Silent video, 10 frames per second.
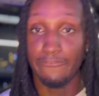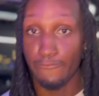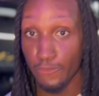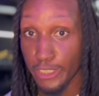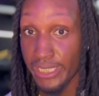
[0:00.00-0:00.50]

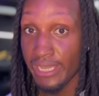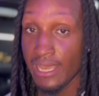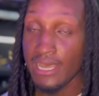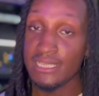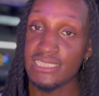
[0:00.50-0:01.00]
free
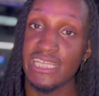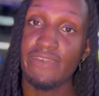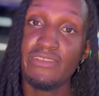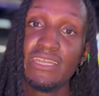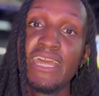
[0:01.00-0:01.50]

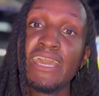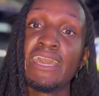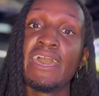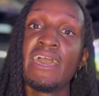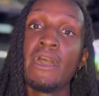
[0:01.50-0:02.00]

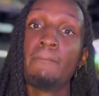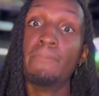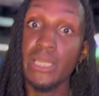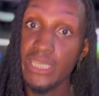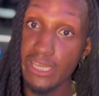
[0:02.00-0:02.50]
7-day
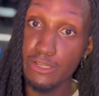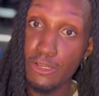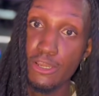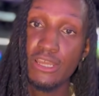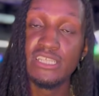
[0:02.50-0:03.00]

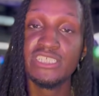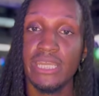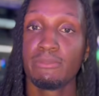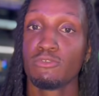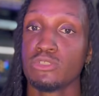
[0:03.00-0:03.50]
beginner
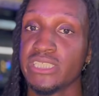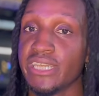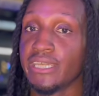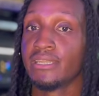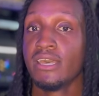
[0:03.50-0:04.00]
JB
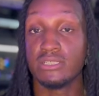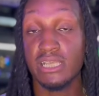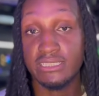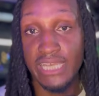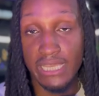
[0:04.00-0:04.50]
routine. It's
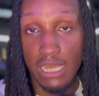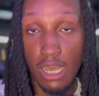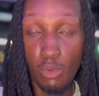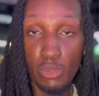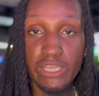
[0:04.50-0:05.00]
gonna take
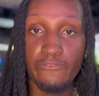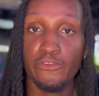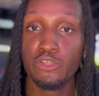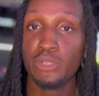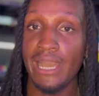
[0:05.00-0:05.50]
a week for
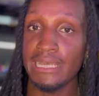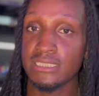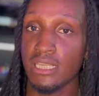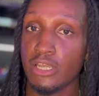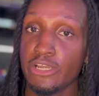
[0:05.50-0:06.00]
you guys
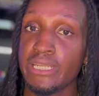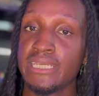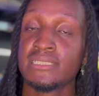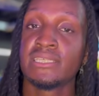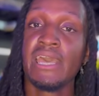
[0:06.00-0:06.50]
to learn
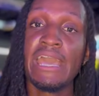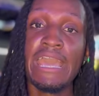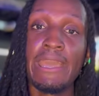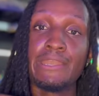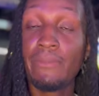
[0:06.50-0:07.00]
this,
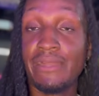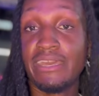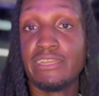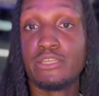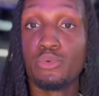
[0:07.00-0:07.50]
and by the
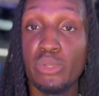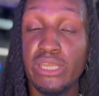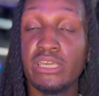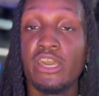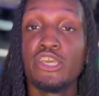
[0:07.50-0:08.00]
end of the
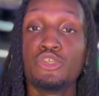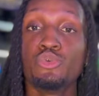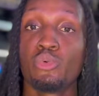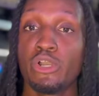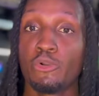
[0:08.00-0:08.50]
week, you
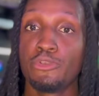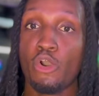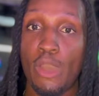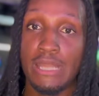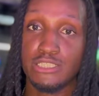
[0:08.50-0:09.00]
will know
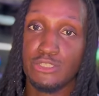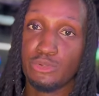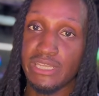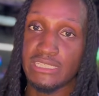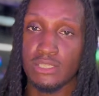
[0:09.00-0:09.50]
how to do
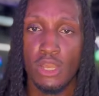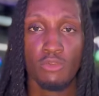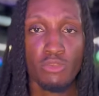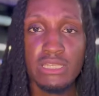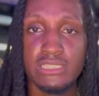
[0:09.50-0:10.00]
this
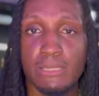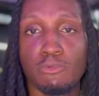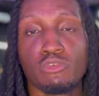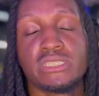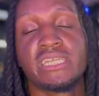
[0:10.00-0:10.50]
really simple
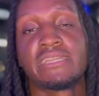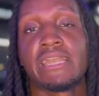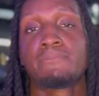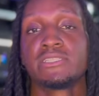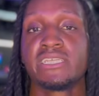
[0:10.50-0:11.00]
routine that I
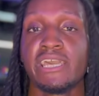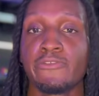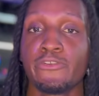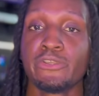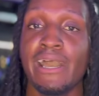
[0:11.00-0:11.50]
put together
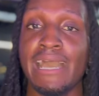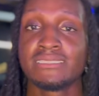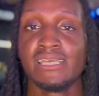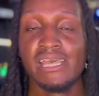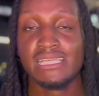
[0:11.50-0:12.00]
for you guys.
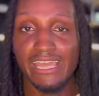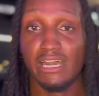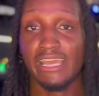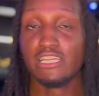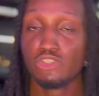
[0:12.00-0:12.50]
It's an
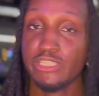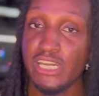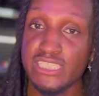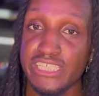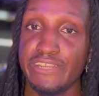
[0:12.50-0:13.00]

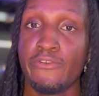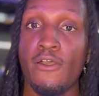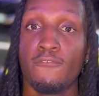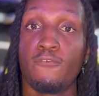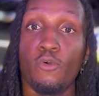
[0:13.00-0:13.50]
introduction
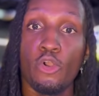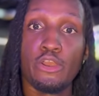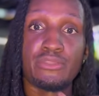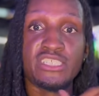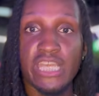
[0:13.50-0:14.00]
for
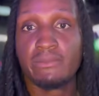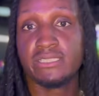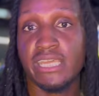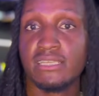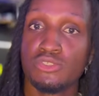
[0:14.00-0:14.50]
the JB
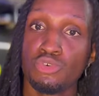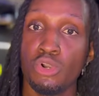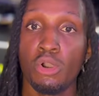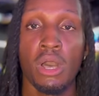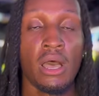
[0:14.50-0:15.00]
Skate
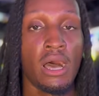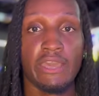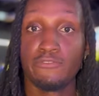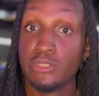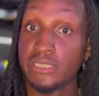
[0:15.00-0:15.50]
School
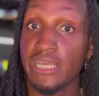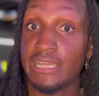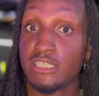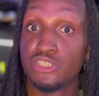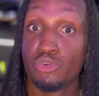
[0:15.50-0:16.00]
if you
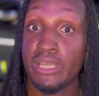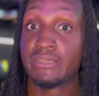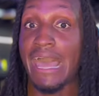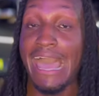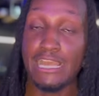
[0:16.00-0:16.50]
decide to join
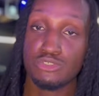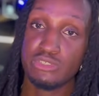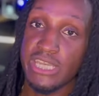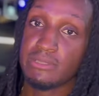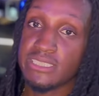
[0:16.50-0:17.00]
the
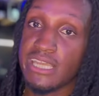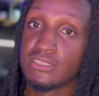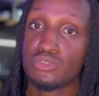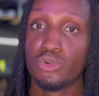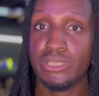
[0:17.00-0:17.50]
actual JB
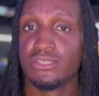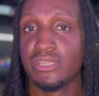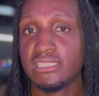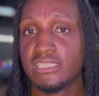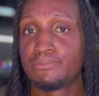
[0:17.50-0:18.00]
Skate School. So
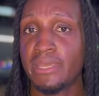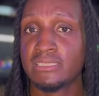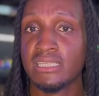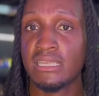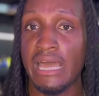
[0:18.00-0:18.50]
this is
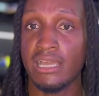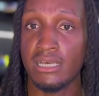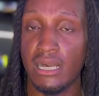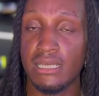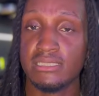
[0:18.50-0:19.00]
basically like
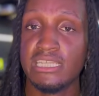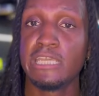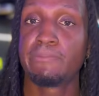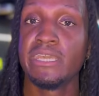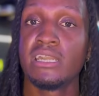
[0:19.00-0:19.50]
a
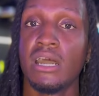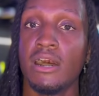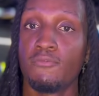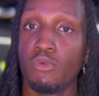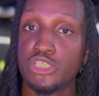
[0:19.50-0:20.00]
sneak peek
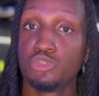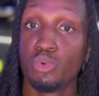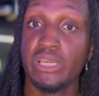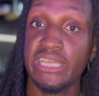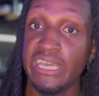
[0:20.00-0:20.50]
of what you
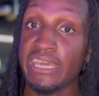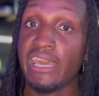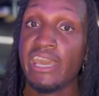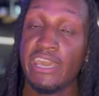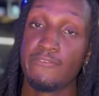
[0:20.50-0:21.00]
would get
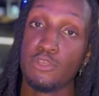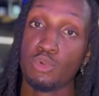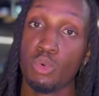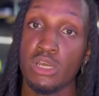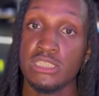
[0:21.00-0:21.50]
if you
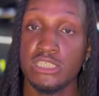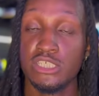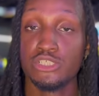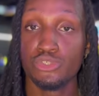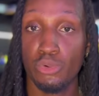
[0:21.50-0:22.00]
was to
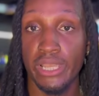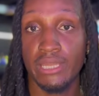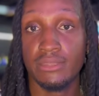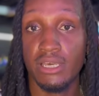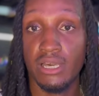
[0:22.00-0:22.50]

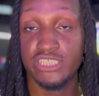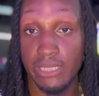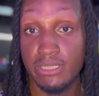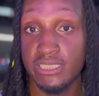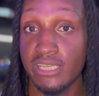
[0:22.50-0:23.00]
join the
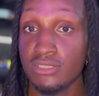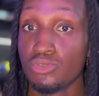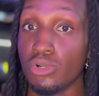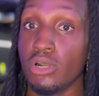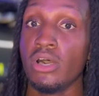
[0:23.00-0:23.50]
JB Skate
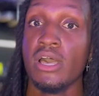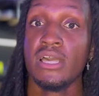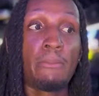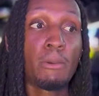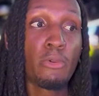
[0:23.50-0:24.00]
School.
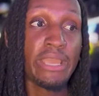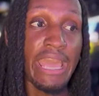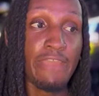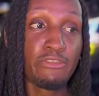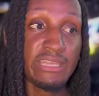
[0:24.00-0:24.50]
I'm gonna break
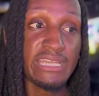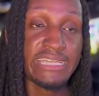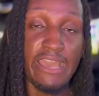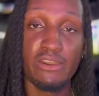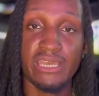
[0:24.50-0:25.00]
everything
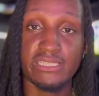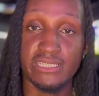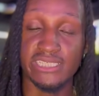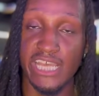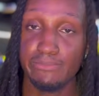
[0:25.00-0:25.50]
down into
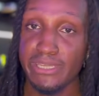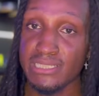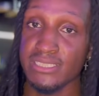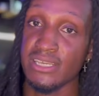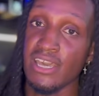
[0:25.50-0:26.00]

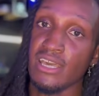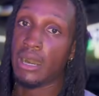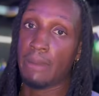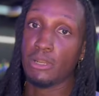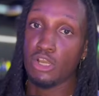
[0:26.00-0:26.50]
segments.
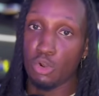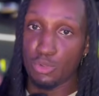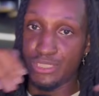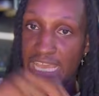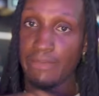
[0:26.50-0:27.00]
I'm gonna go
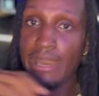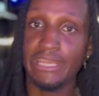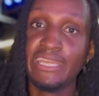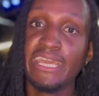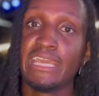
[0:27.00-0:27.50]
day by
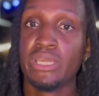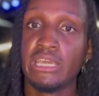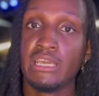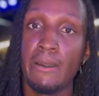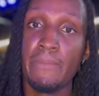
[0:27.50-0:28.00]
day. We
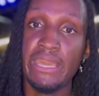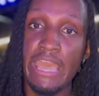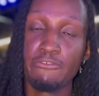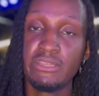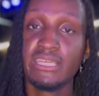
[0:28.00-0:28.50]
can make
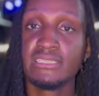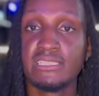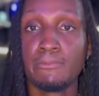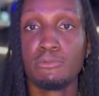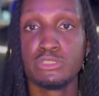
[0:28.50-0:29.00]
everything
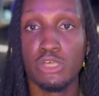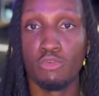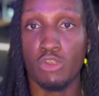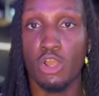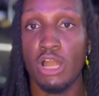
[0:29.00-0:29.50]
simple. So
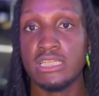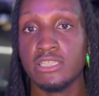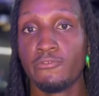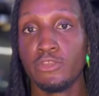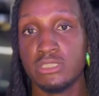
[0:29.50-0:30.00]
regardless
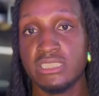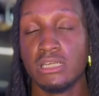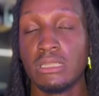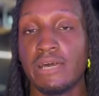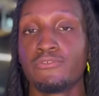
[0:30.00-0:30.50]
of your
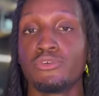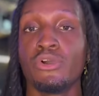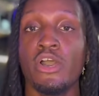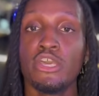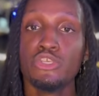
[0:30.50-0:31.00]
skill level,
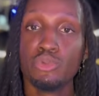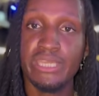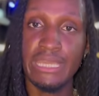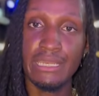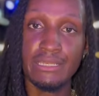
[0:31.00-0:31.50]
you
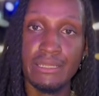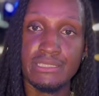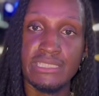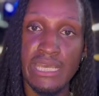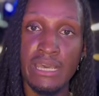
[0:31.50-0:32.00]
can
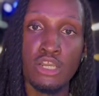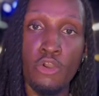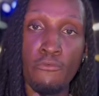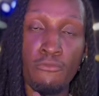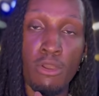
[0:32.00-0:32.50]

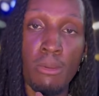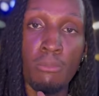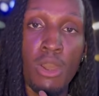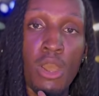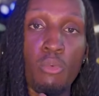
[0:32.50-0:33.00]
go from
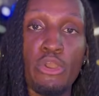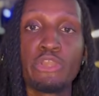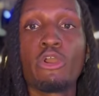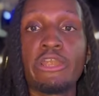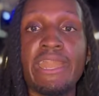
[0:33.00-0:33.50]
where
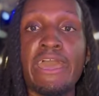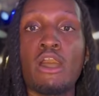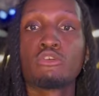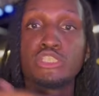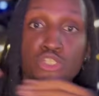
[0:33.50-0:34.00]
you are
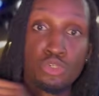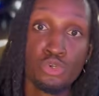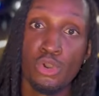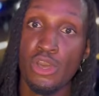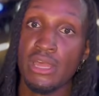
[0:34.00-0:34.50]
now
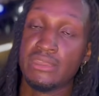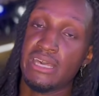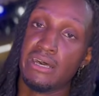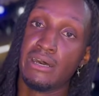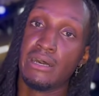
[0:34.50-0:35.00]
to
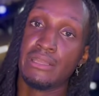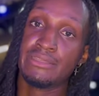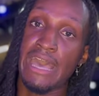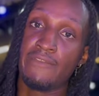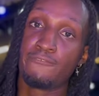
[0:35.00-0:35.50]

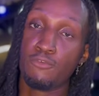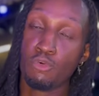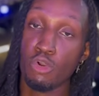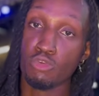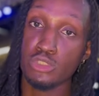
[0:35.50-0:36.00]
that
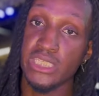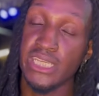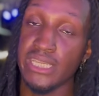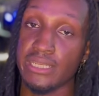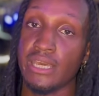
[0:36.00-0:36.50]
full
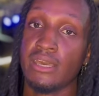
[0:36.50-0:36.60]
routine.